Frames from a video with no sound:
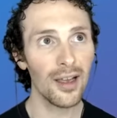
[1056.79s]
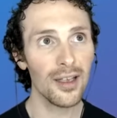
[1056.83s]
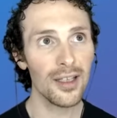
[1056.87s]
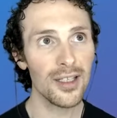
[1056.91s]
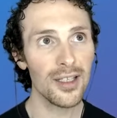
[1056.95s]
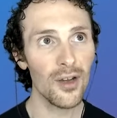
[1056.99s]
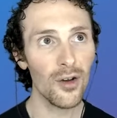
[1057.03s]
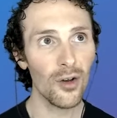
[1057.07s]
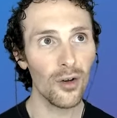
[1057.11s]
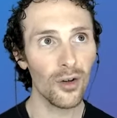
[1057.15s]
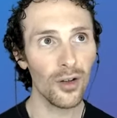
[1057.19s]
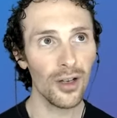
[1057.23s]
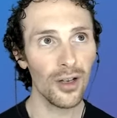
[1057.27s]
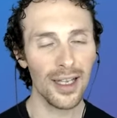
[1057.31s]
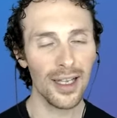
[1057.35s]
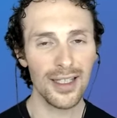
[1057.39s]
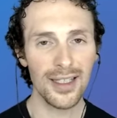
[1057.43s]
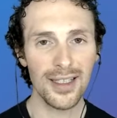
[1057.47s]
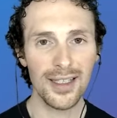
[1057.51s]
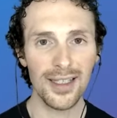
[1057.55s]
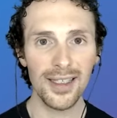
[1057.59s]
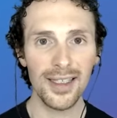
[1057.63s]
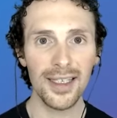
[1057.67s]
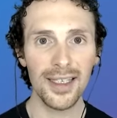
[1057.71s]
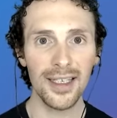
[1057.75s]
So
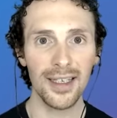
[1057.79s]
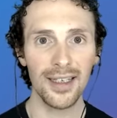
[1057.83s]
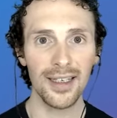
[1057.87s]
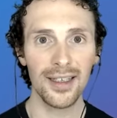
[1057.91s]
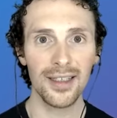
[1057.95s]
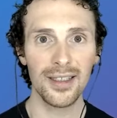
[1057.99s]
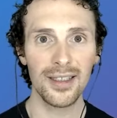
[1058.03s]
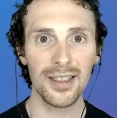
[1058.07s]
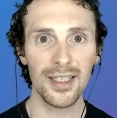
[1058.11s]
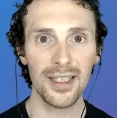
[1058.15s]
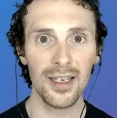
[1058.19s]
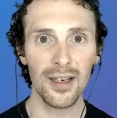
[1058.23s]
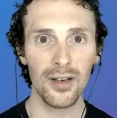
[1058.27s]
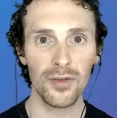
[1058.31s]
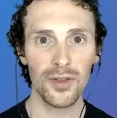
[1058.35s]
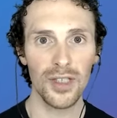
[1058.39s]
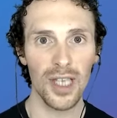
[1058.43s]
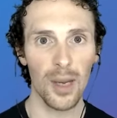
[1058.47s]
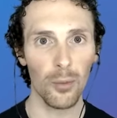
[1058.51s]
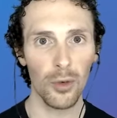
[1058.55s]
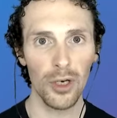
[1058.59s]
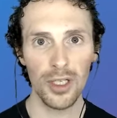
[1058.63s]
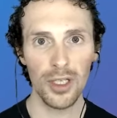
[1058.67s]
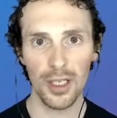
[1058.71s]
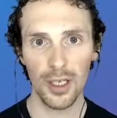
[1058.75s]
let's see if
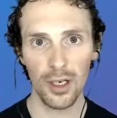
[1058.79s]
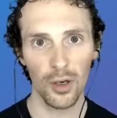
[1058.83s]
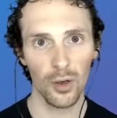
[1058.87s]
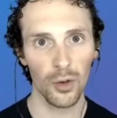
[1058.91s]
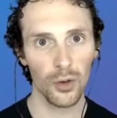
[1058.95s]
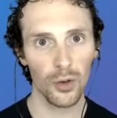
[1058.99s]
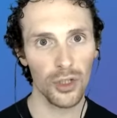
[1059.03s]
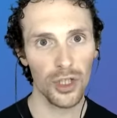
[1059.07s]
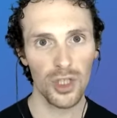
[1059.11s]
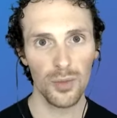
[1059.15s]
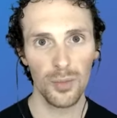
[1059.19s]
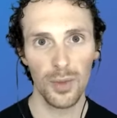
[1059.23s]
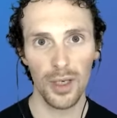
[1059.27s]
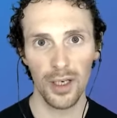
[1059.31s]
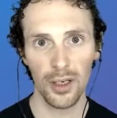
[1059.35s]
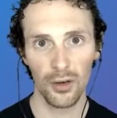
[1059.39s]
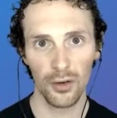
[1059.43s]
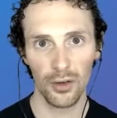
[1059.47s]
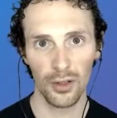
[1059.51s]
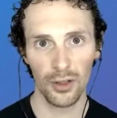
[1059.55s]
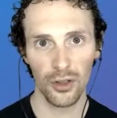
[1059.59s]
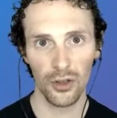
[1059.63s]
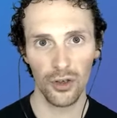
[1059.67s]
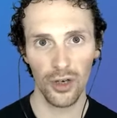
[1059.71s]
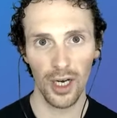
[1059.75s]
someone is a coach, a speaker,
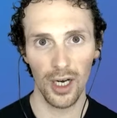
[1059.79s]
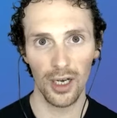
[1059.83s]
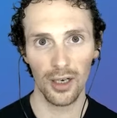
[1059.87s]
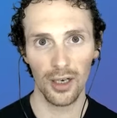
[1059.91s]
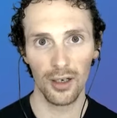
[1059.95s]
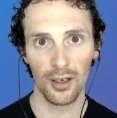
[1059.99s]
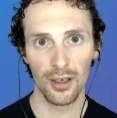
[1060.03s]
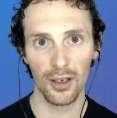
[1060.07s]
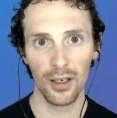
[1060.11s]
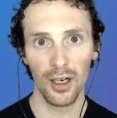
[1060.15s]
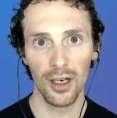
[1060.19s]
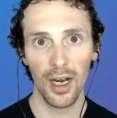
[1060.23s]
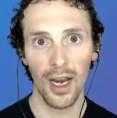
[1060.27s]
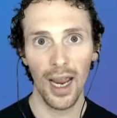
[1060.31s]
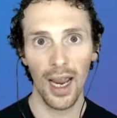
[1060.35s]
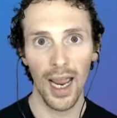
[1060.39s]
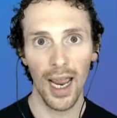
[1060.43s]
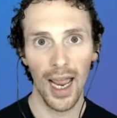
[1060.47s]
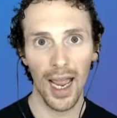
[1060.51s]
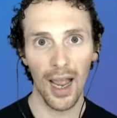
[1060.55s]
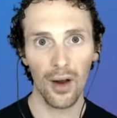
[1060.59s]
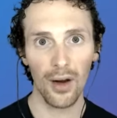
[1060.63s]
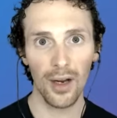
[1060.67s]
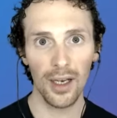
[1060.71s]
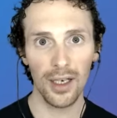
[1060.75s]
or a trainer,
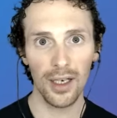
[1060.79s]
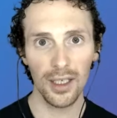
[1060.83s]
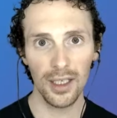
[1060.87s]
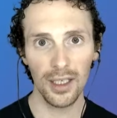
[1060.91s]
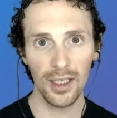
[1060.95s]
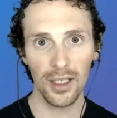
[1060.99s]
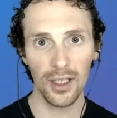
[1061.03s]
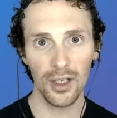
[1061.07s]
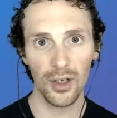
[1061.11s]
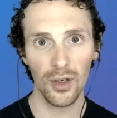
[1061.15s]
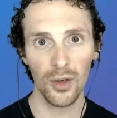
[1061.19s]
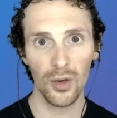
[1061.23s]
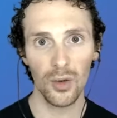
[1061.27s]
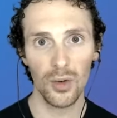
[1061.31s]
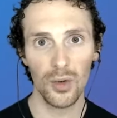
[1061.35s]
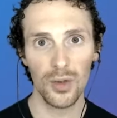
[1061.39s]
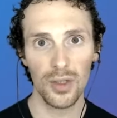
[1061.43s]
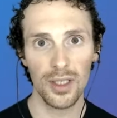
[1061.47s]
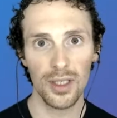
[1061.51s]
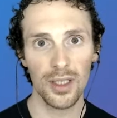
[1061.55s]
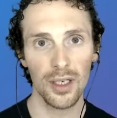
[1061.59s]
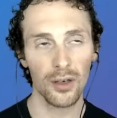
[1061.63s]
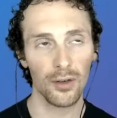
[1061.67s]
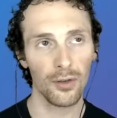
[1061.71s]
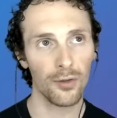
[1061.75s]
how can they
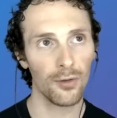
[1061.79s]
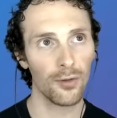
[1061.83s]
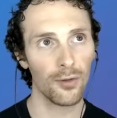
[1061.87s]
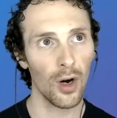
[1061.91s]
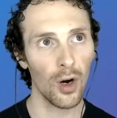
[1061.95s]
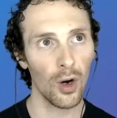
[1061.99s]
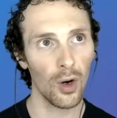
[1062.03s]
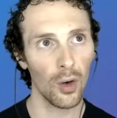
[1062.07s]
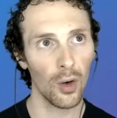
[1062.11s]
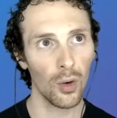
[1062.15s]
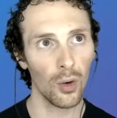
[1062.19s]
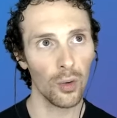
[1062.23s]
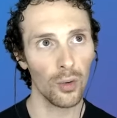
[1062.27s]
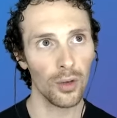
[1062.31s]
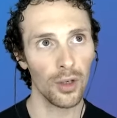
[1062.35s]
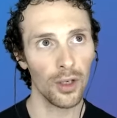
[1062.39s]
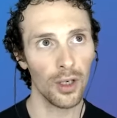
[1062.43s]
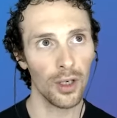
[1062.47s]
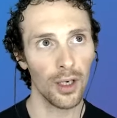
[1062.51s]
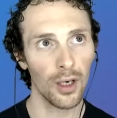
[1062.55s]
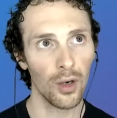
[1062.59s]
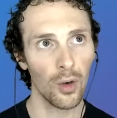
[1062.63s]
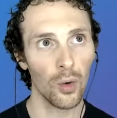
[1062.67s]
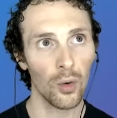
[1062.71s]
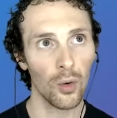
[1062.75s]
use their
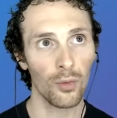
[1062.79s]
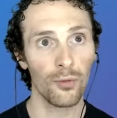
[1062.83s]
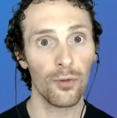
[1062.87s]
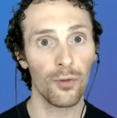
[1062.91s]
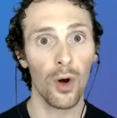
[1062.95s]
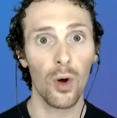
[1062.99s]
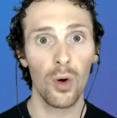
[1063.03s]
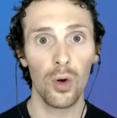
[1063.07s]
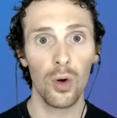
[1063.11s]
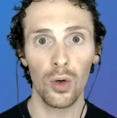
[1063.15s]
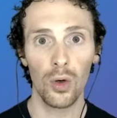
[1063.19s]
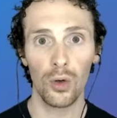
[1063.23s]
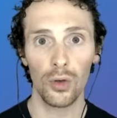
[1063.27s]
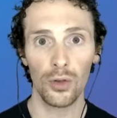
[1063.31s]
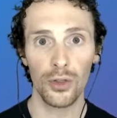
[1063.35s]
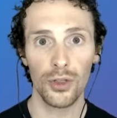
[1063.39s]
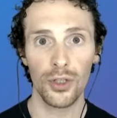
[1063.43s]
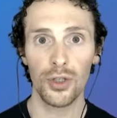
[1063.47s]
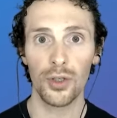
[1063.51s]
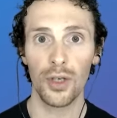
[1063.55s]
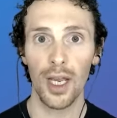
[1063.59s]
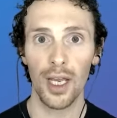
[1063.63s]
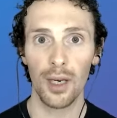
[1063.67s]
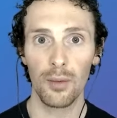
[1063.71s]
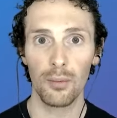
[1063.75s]
phone or phone calls
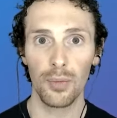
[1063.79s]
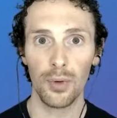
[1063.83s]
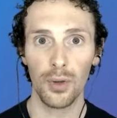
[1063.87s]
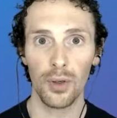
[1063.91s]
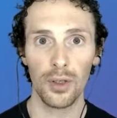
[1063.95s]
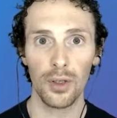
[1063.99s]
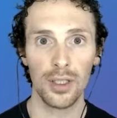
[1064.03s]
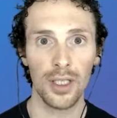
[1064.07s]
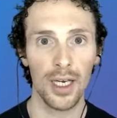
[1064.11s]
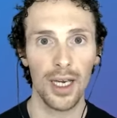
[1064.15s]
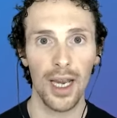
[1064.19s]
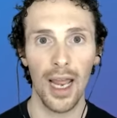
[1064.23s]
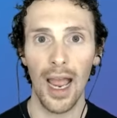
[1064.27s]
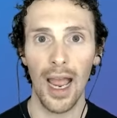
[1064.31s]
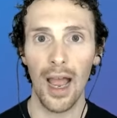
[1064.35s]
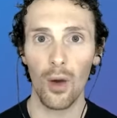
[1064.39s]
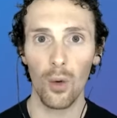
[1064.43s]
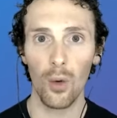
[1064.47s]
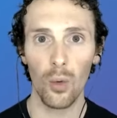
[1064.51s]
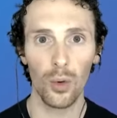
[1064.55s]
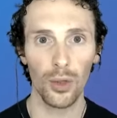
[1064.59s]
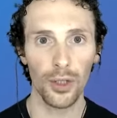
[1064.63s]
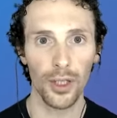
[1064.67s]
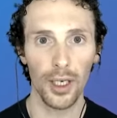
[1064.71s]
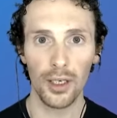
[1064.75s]
to get booked, and how
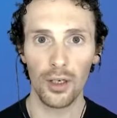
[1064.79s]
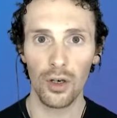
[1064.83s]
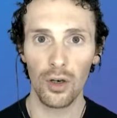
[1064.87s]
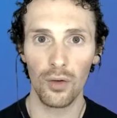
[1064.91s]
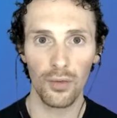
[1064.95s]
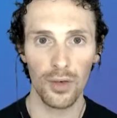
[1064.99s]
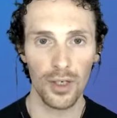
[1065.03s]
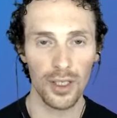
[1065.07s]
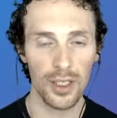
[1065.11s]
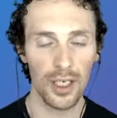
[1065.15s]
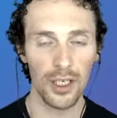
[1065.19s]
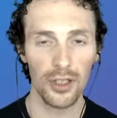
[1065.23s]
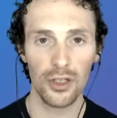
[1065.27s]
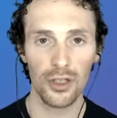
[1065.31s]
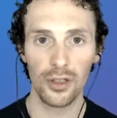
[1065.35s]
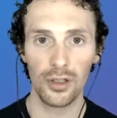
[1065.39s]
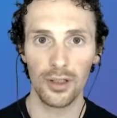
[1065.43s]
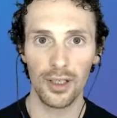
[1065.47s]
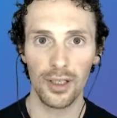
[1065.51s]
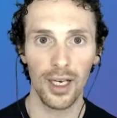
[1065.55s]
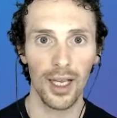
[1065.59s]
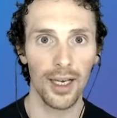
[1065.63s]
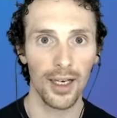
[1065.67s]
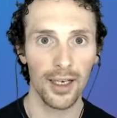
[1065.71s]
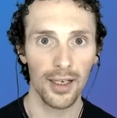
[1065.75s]
would that conversation
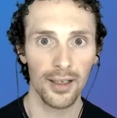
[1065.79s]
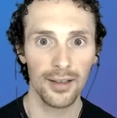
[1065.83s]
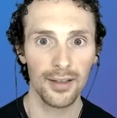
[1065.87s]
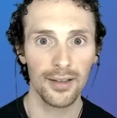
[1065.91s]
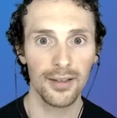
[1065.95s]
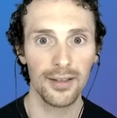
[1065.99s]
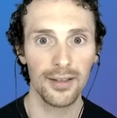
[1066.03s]
look like?